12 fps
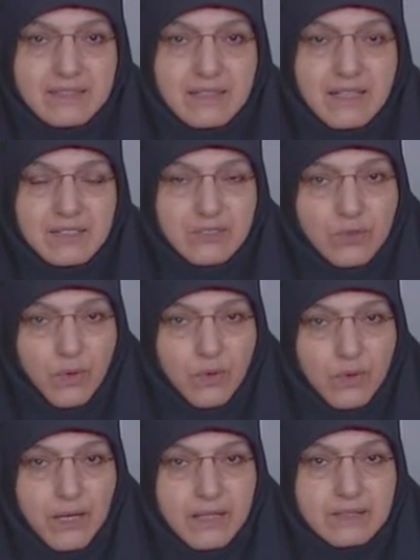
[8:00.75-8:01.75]
and
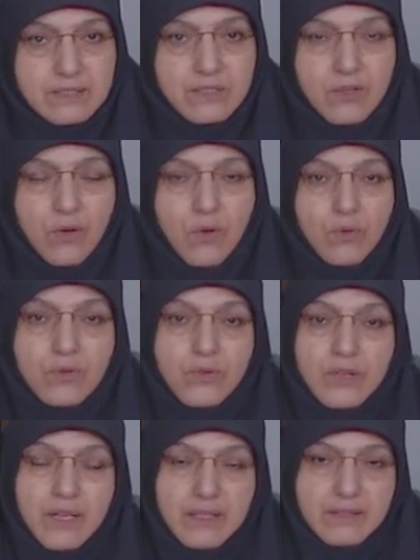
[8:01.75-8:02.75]
soulless on
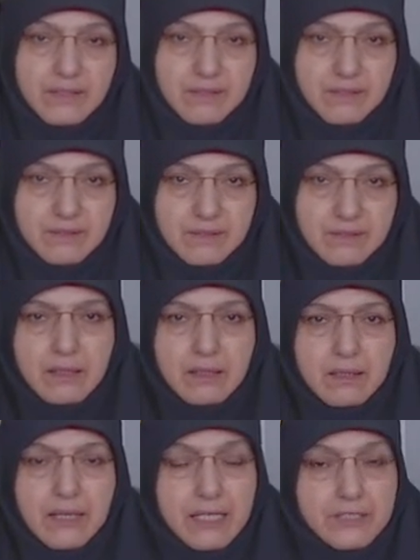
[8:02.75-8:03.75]
the other.
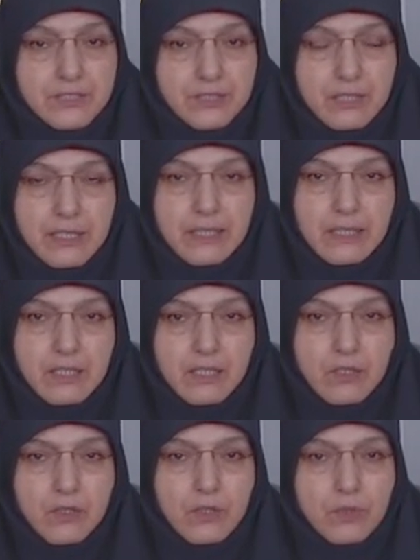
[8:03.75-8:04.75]
Naturally,
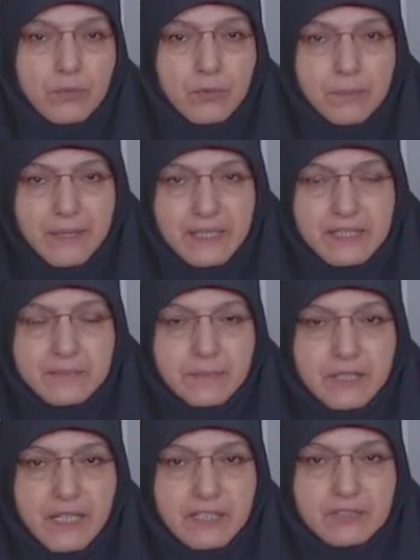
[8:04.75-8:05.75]
human beings
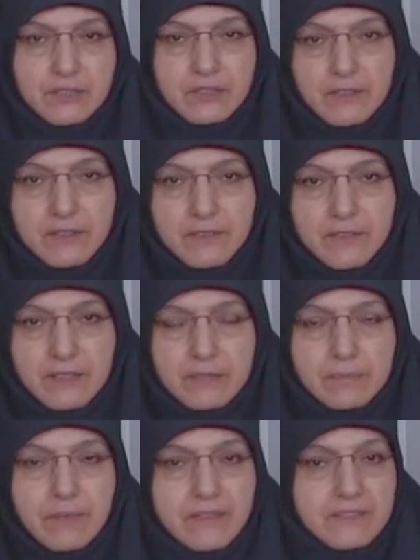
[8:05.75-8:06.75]
began to live
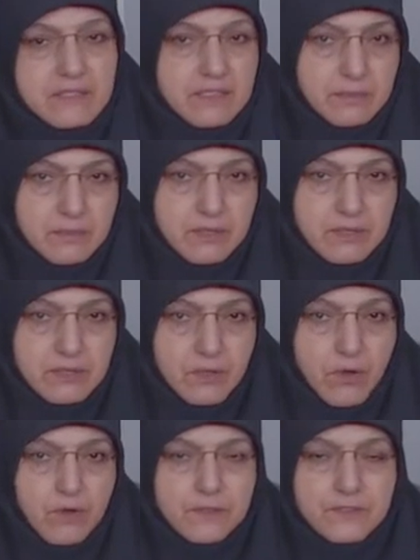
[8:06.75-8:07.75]
in bewilderment
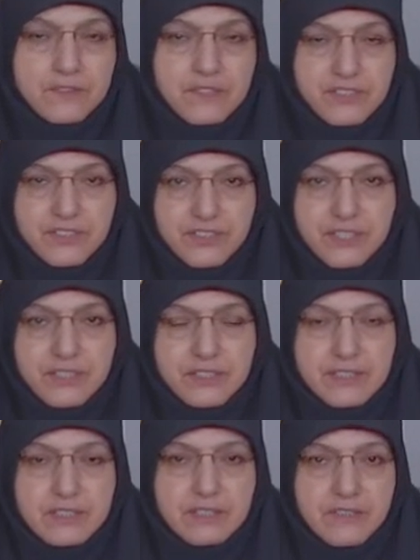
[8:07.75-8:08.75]
of the
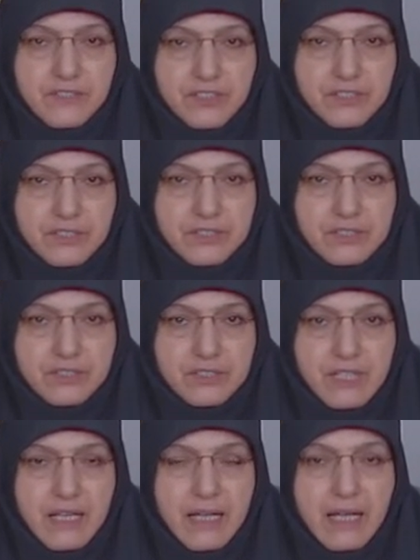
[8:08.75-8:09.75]
restricting divisions
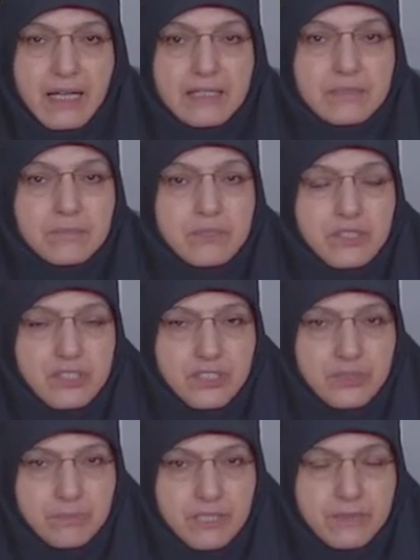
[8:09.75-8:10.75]
and the
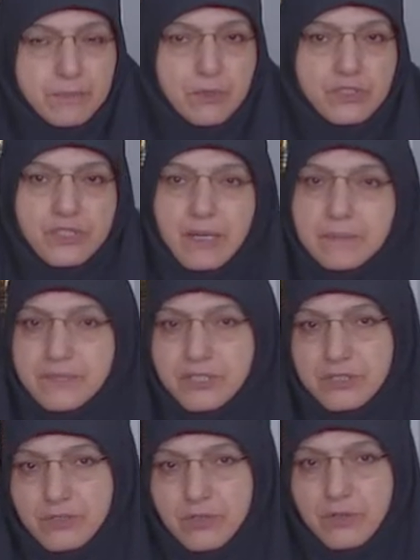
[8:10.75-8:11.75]

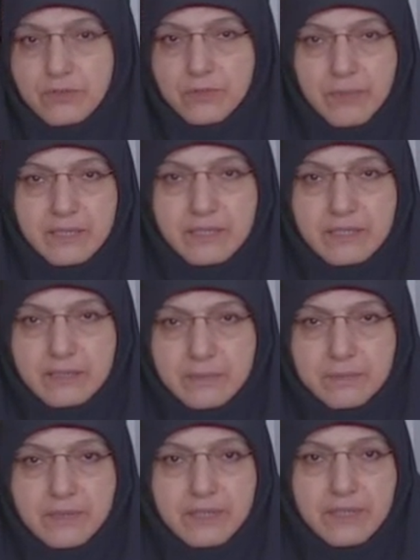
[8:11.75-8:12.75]
misperceptions of the body,
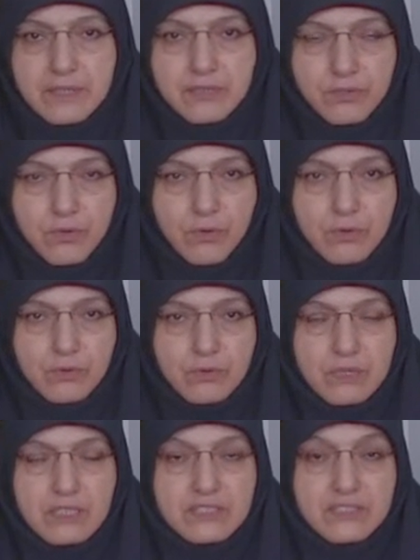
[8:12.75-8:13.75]
spirit, and soul
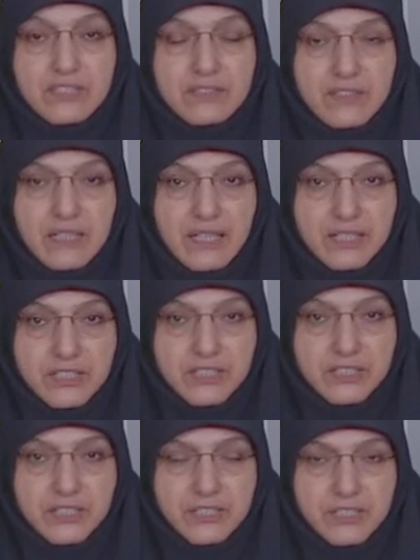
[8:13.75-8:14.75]

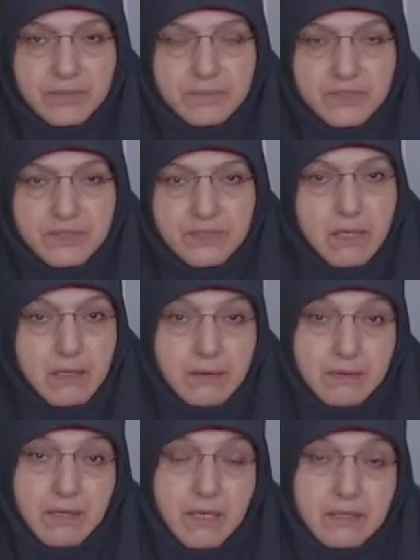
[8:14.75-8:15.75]
interrelationships.
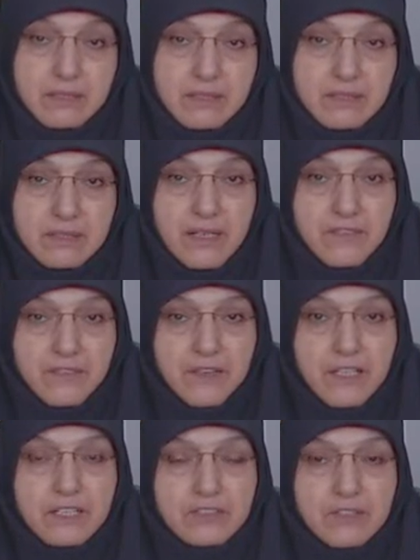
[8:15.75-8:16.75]
Thus, they
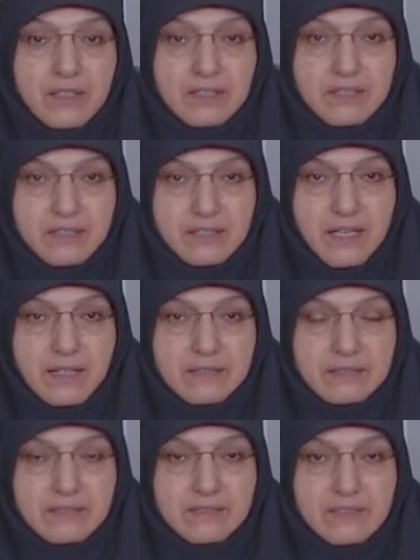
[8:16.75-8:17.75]
fail to
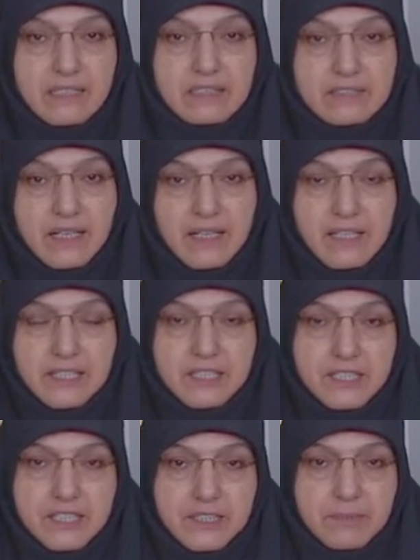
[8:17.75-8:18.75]
understand the real
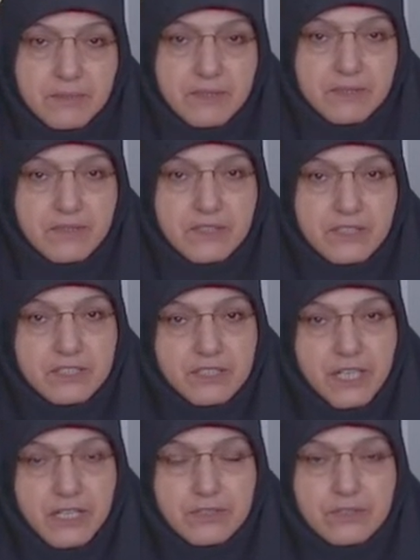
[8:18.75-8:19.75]
relationship between the
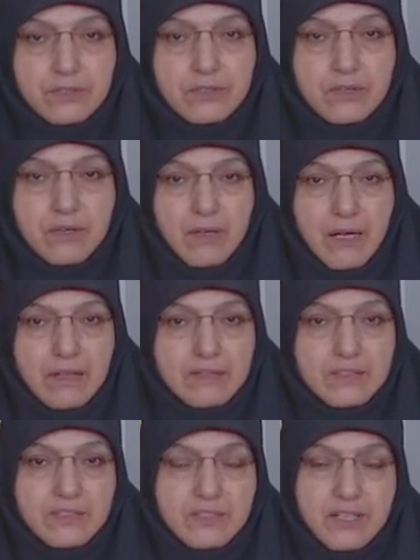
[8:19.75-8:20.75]
Creator and
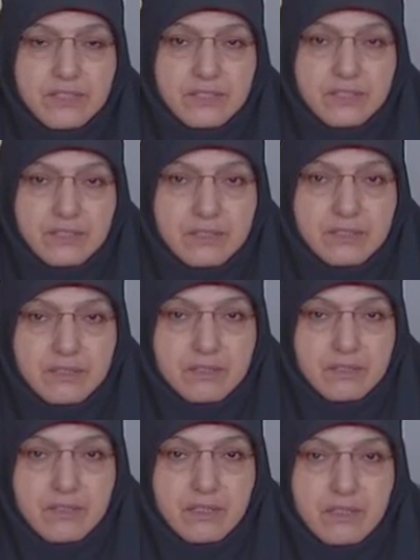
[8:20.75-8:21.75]
the creations,
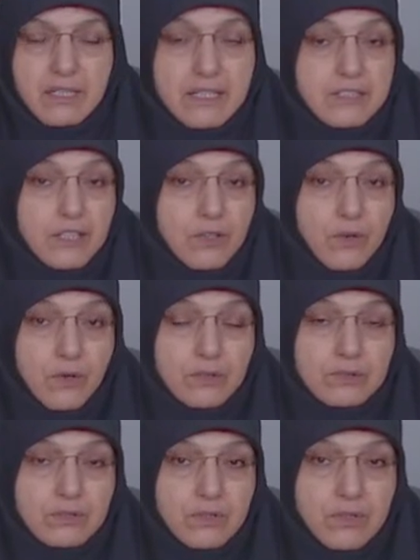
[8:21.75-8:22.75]
let
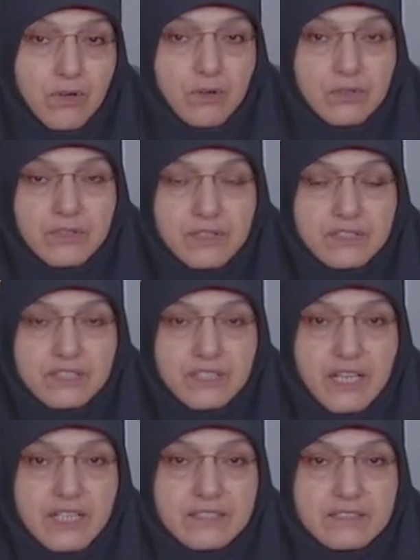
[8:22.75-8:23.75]
alone
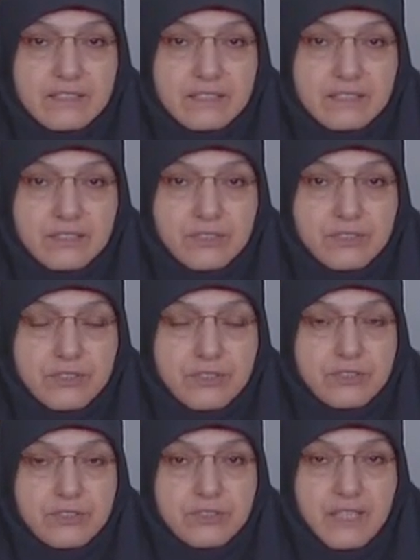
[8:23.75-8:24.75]
authenticating the
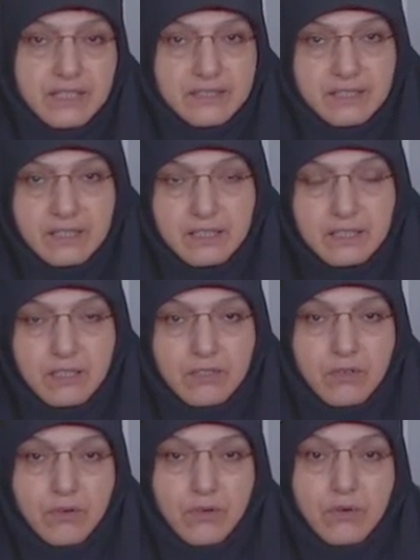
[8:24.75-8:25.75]
chosen deity
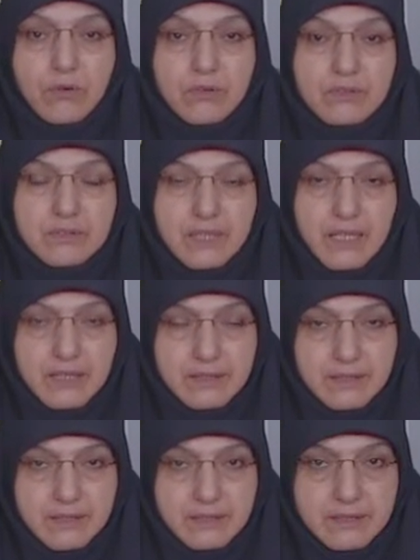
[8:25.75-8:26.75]
or
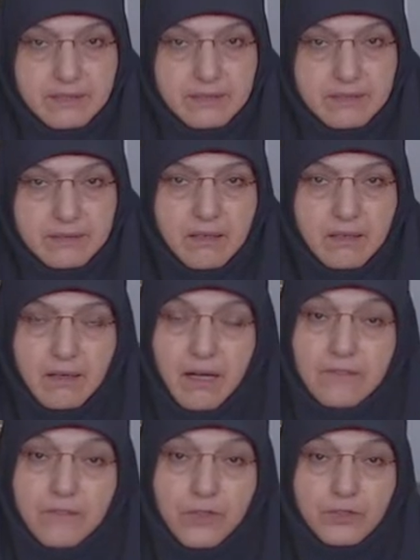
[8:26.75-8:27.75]
deities.
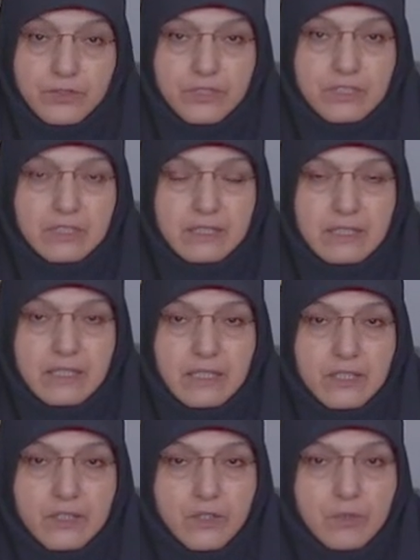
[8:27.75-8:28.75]
Unfortunately,
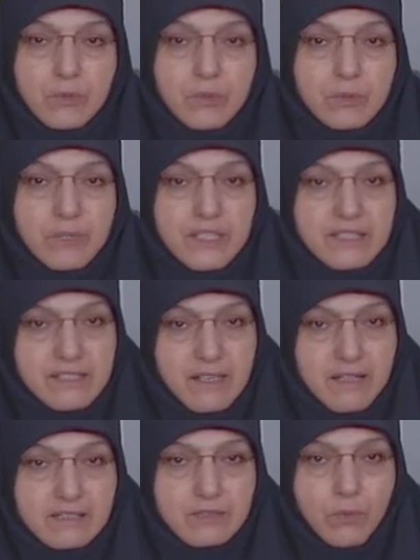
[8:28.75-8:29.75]
human beings
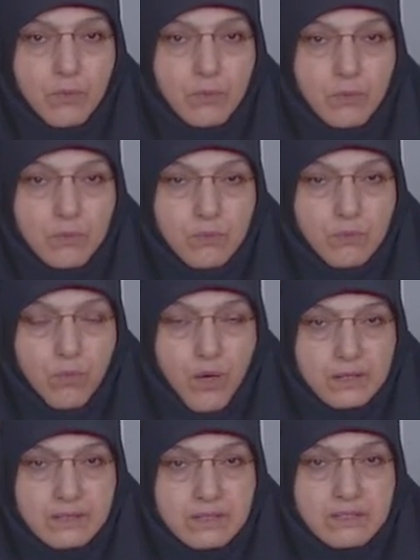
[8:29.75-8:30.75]
are the
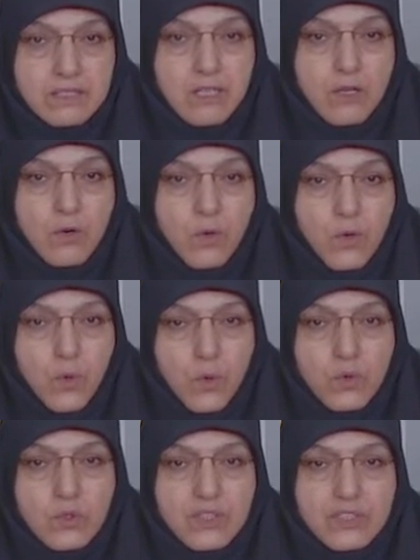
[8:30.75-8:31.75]
ones
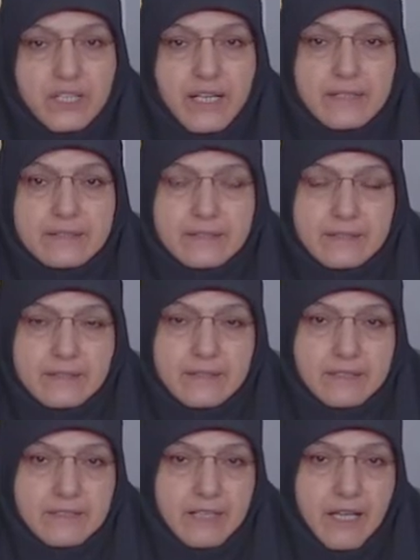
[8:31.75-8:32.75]
who created
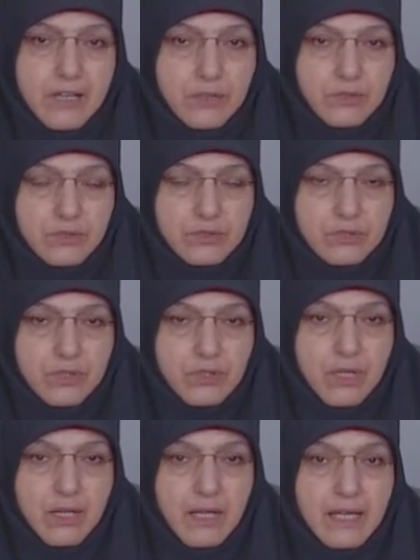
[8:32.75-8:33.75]
this chaos
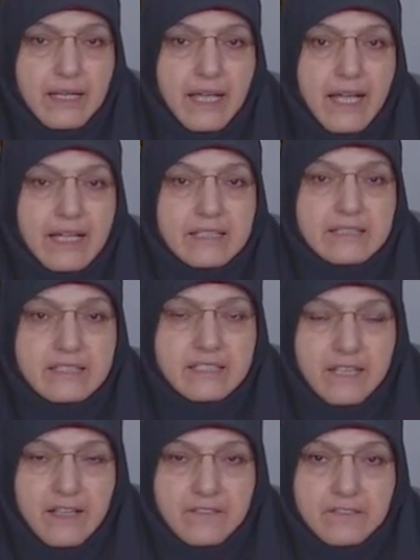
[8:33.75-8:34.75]
and
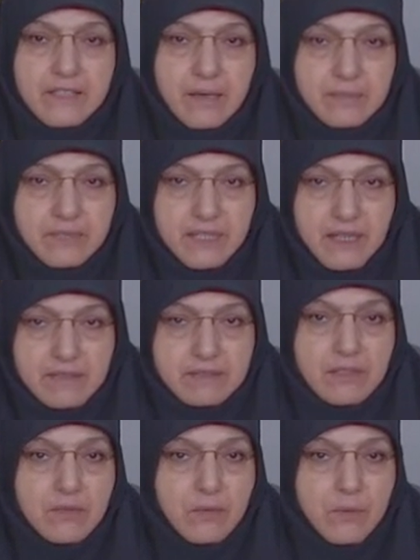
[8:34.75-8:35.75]
enslaved themselves
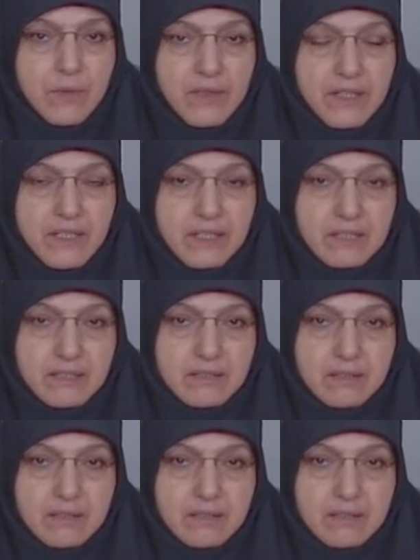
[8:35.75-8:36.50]
within it,